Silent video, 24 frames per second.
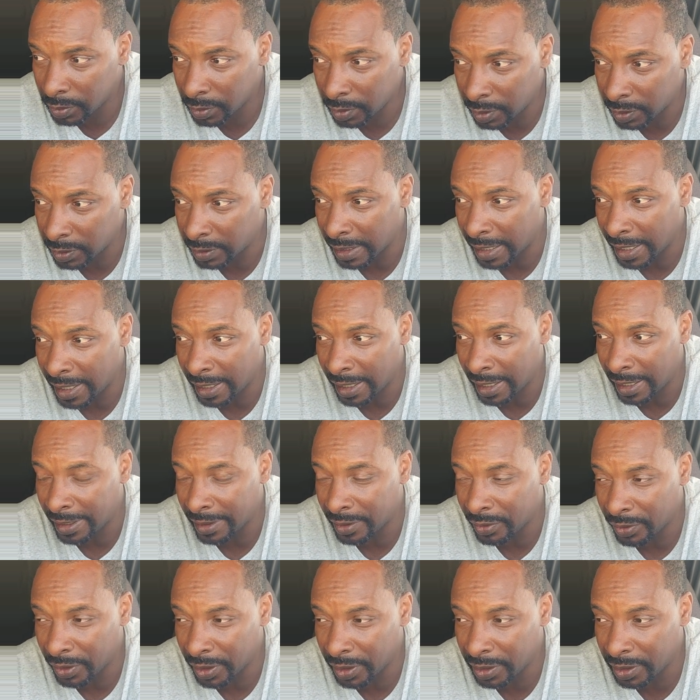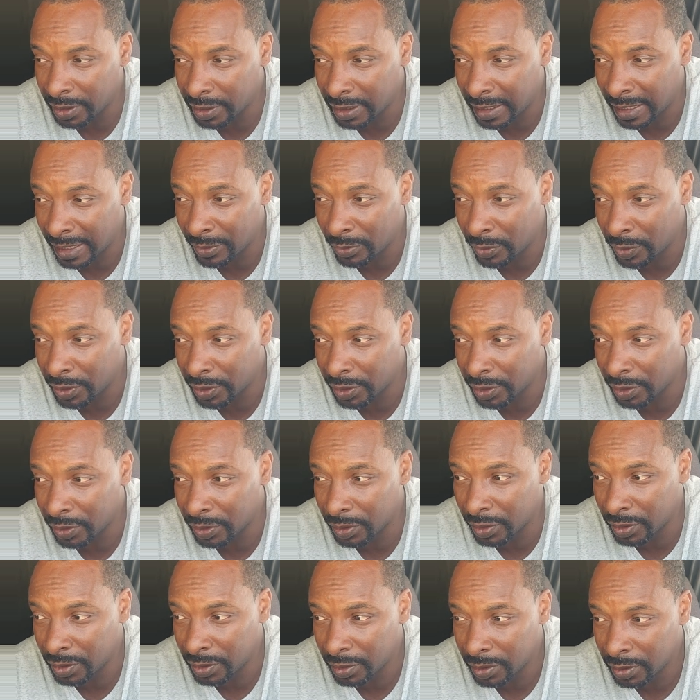cause I ain't gonna get this like
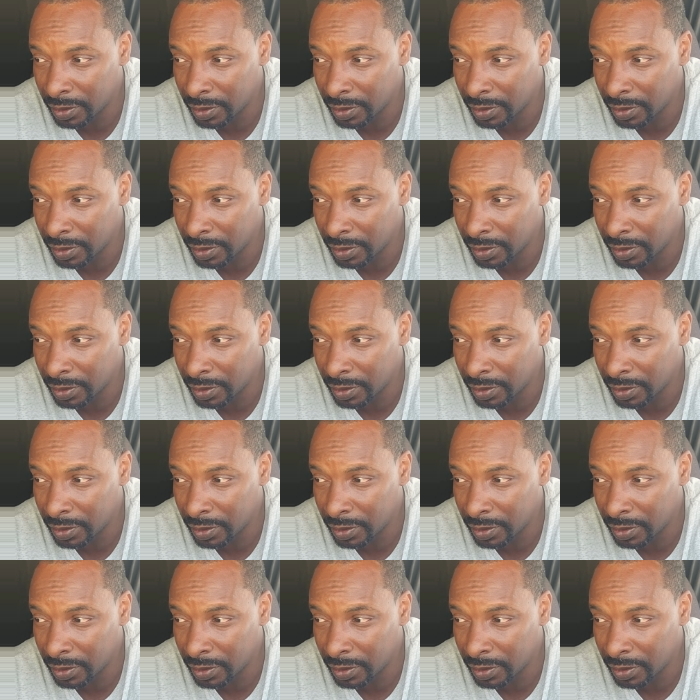1:30.